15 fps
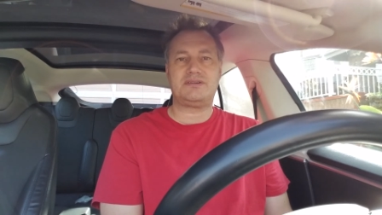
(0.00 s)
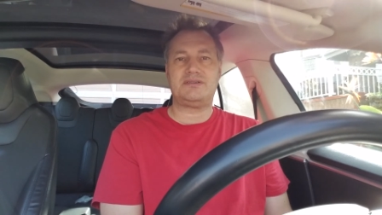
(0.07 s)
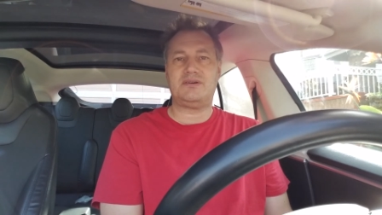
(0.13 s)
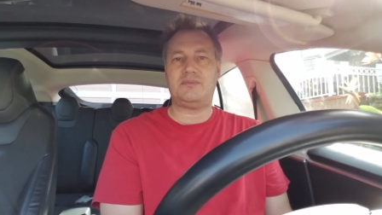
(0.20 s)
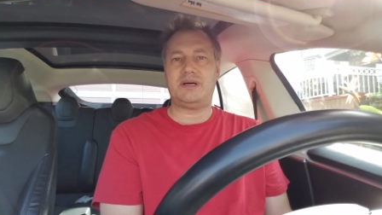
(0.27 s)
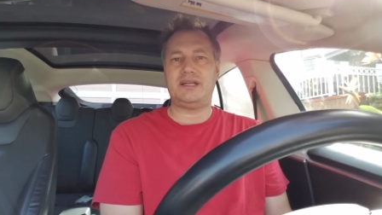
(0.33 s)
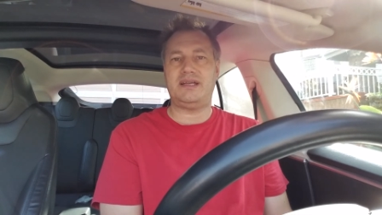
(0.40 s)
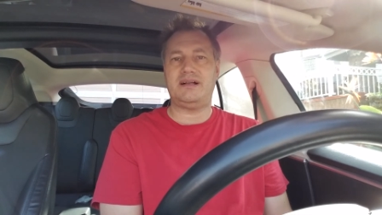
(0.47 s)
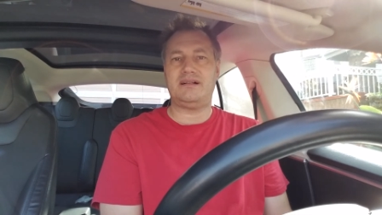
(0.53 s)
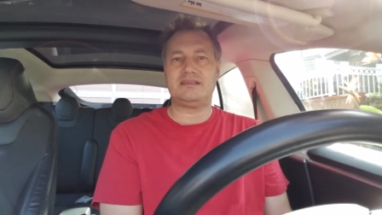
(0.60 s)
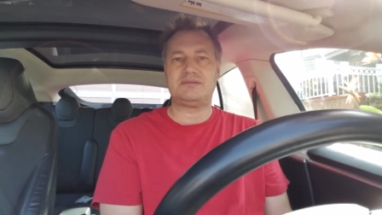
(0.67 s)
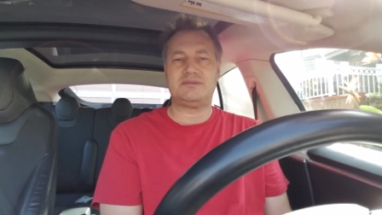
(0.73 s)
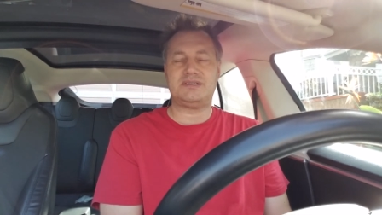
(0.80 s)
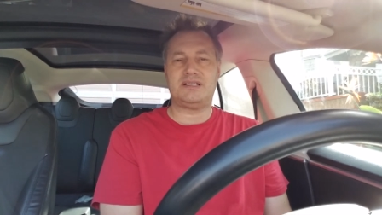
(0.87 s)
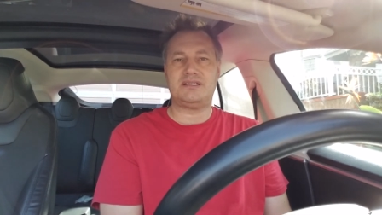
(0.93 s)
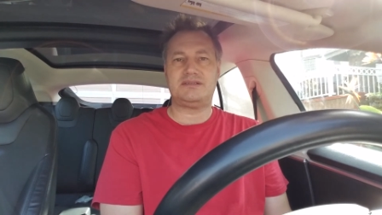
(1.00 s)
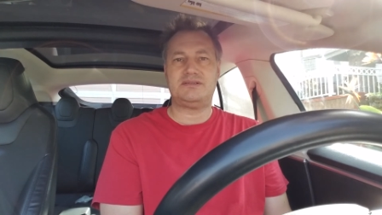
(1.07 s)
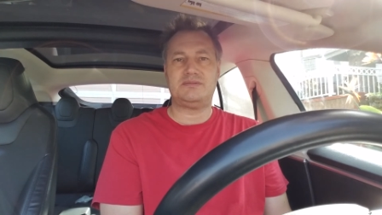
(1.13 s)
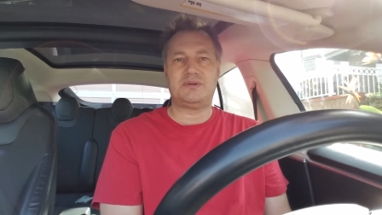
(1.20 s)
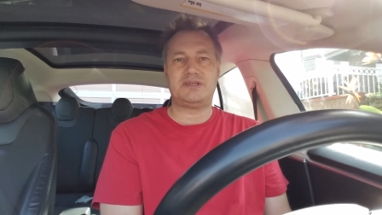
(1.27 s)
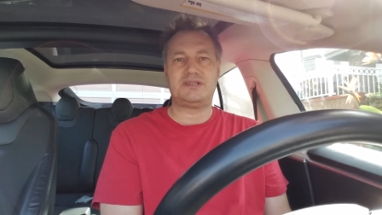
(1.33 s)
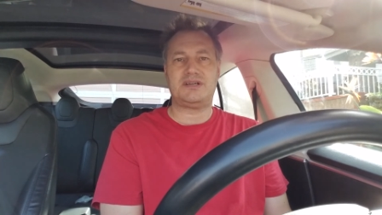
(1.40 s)
Nobody else was at a
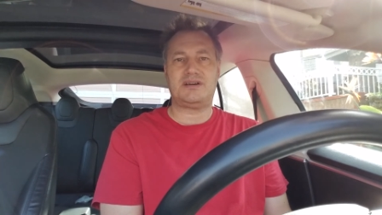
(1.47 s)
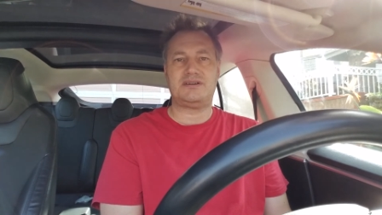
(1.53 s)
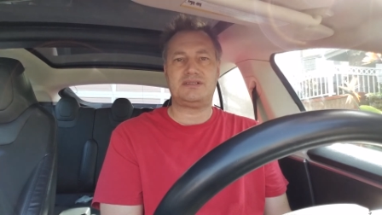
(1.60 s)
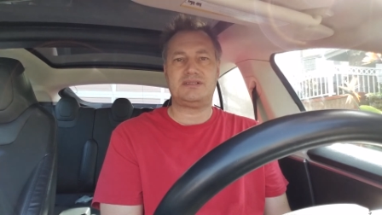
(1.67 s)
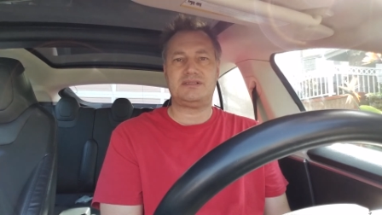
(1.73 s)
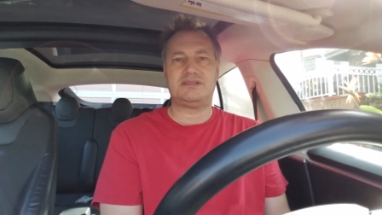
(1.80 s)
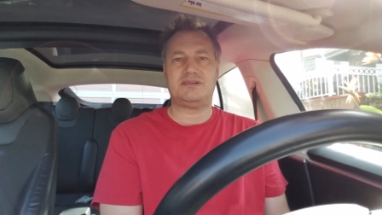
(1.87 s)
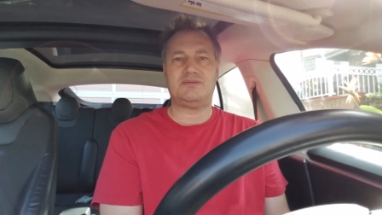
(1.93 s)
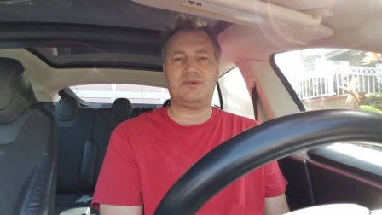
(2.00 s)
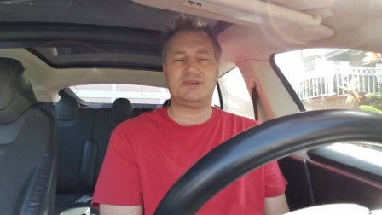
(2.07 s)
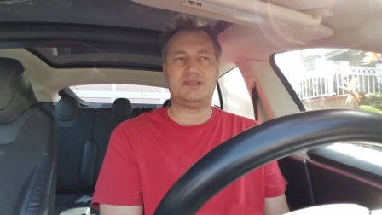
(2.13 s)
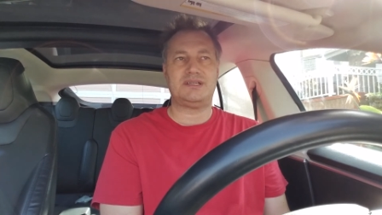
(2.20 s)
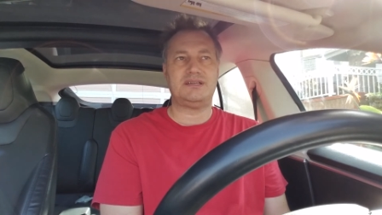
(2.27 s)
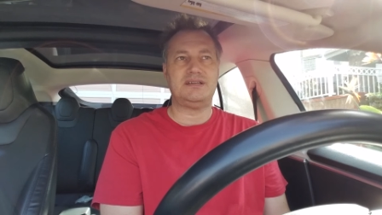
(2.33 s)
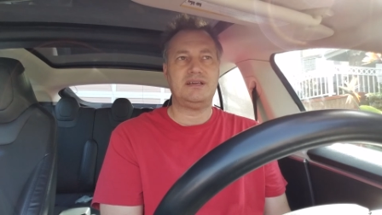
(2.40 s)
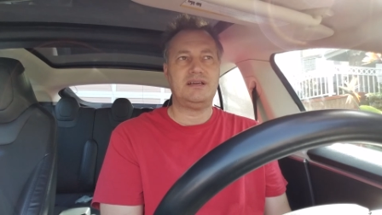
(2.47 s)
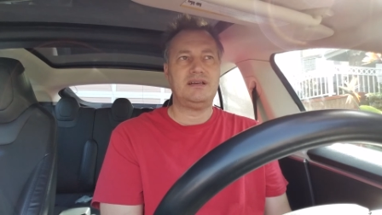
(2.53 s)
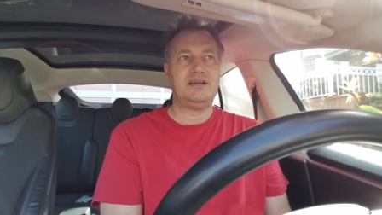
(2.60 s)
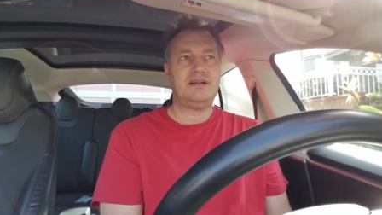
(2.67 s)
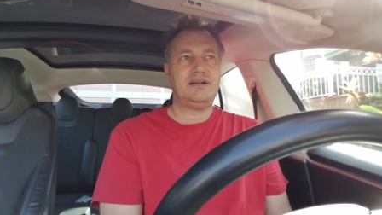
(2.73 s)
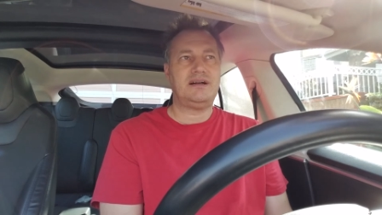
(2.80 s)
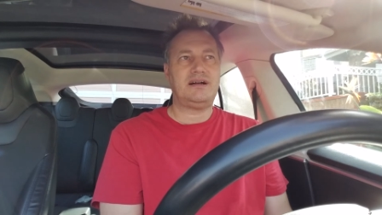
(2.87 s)
supercharger, so it wasn't
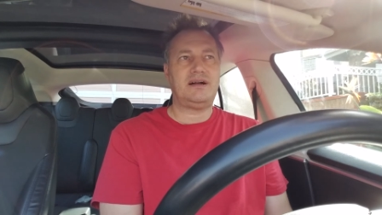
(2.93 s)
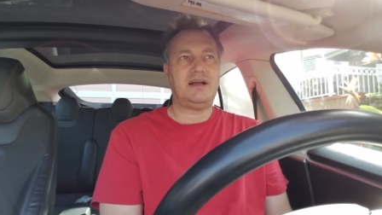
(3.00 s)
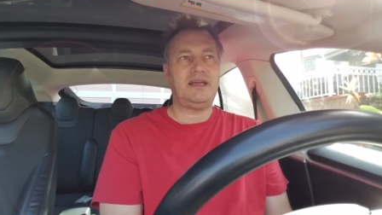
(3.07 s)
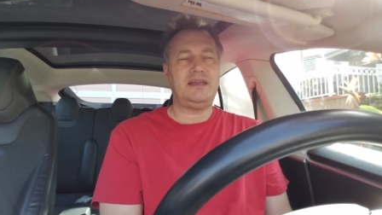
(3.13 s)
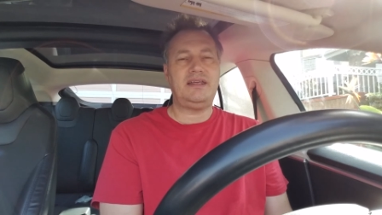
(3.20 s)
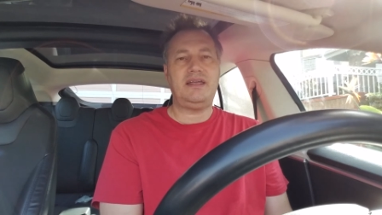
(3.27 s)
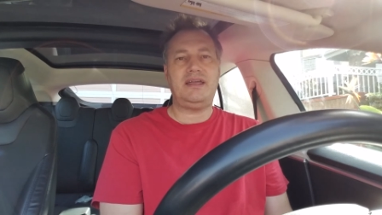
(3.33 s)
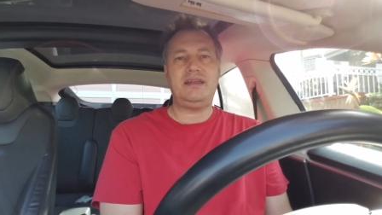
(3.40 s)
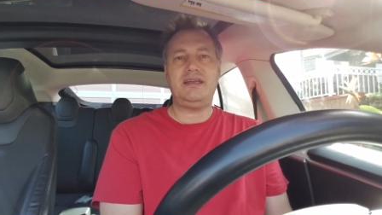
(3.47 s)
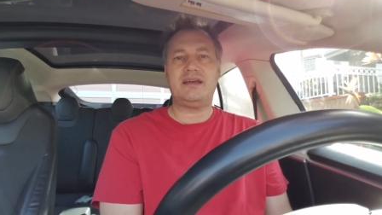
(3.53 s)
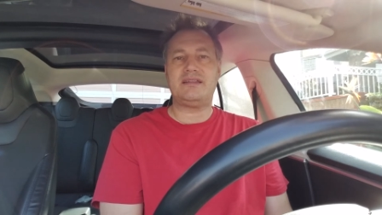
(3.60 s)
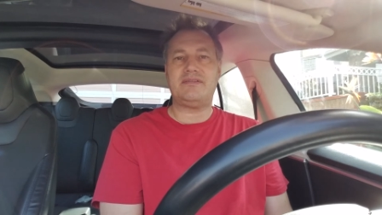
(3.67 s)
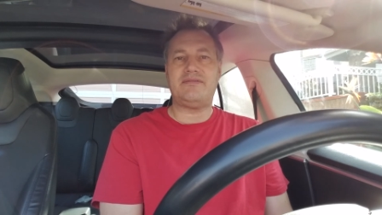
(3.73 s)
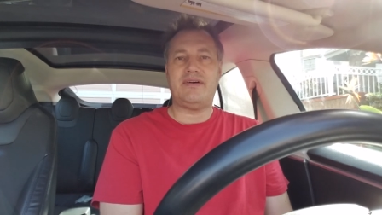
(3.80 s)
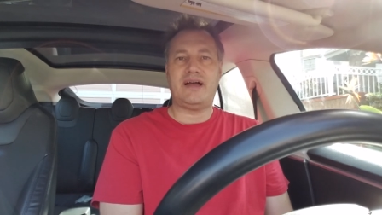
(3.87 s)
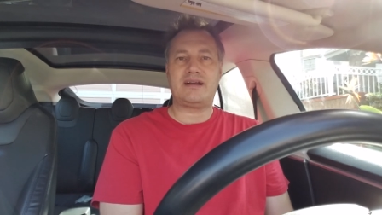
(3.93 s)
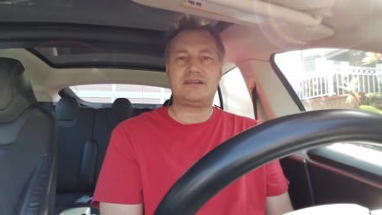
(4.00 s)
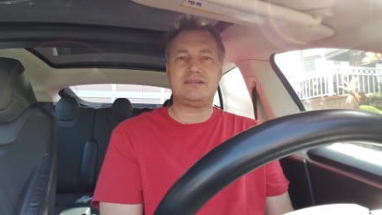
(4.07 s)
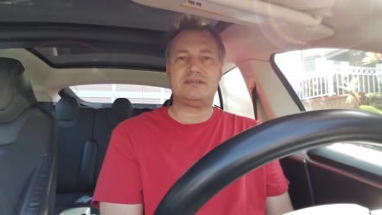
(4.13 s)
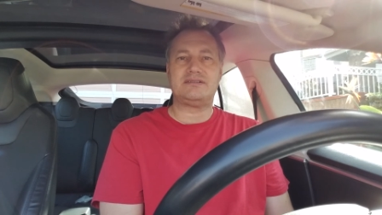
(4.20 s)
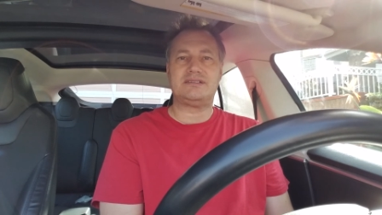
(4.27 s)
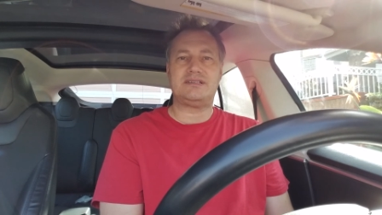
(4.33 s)
uh, any any other
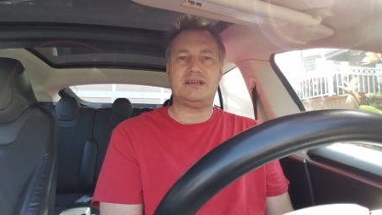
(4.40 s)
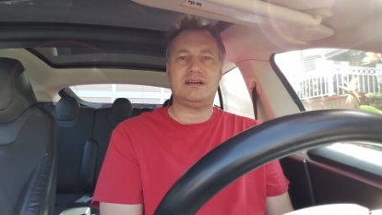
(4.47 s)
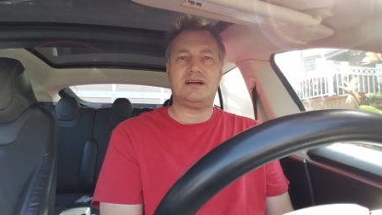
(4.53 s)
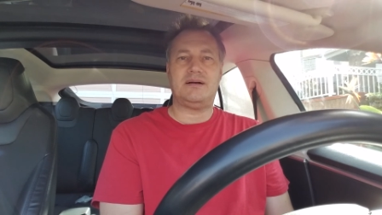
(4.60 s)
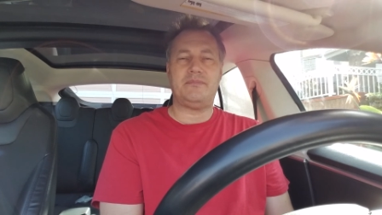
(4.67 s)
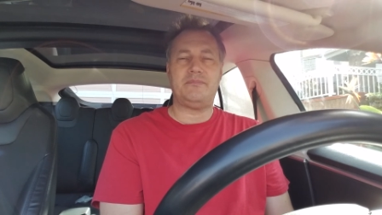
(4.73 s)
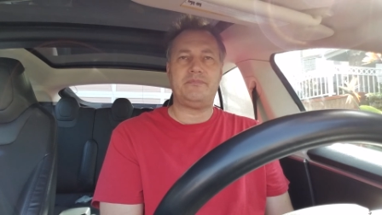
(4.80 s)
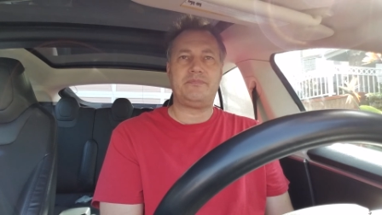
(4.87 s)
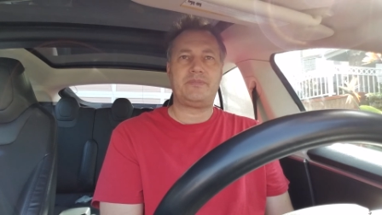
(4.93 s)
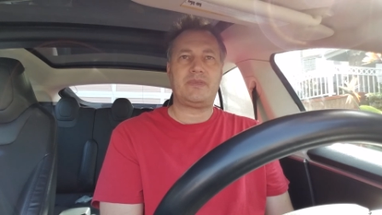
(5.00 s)
factors um,